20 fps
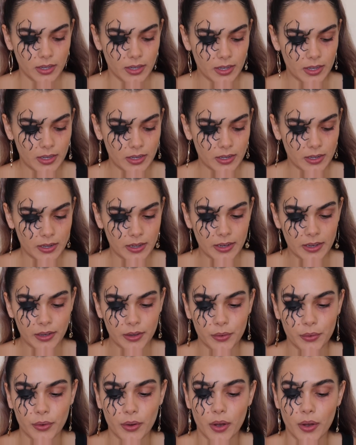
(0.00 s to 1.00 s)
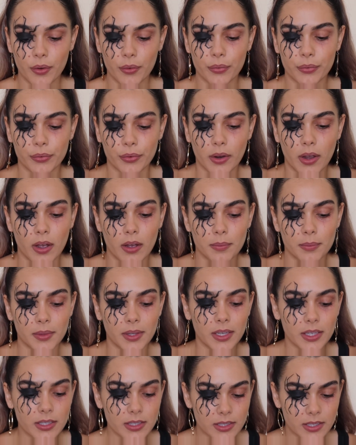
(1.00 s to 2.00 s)
And now from
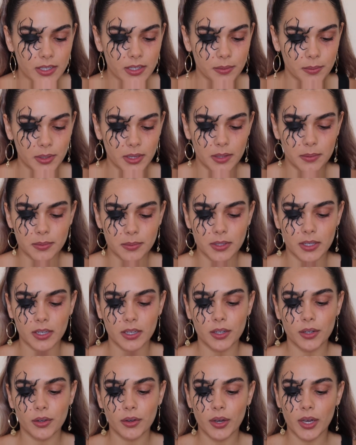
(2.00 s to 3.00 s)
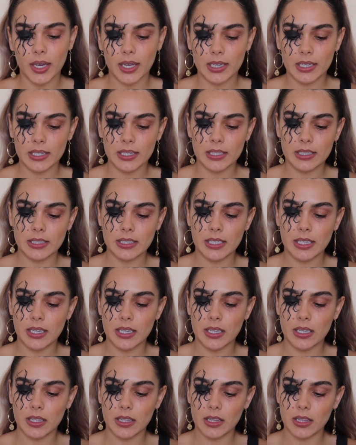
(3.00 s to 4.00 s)
the inside of my lips, I'm going to go ahead and
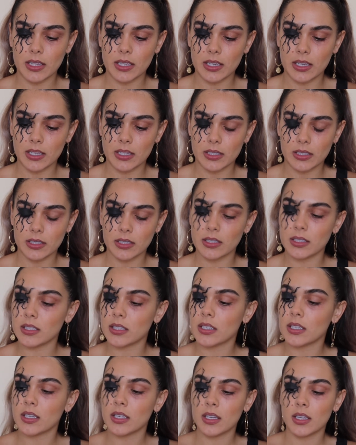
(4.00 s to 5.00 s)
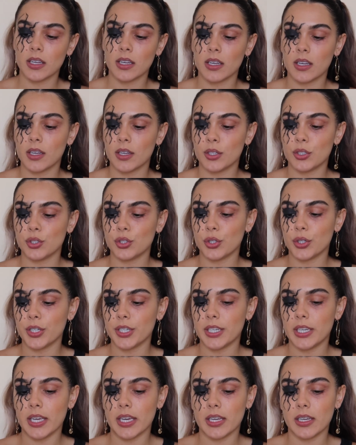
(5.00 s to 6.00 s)
take this
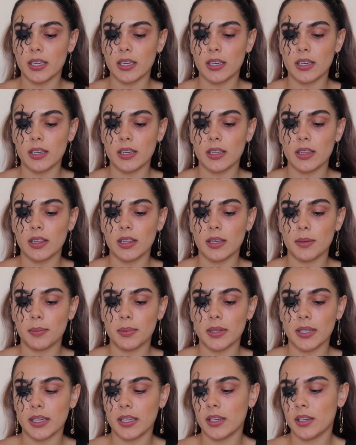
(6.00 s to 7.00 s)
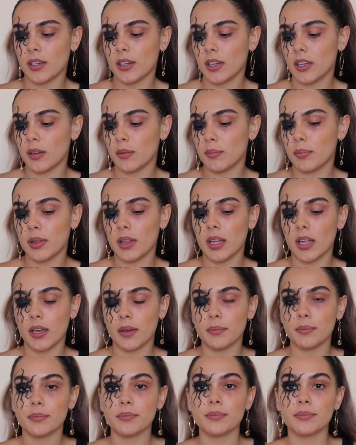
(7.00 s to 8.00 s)
Jordana Lip Liner in
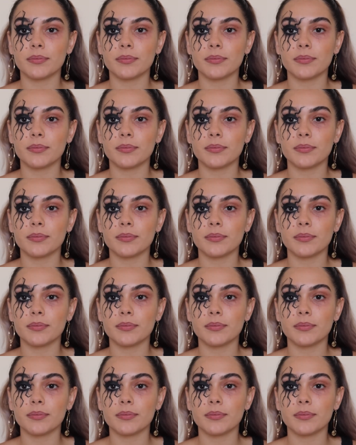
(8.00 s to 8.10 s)
Plum.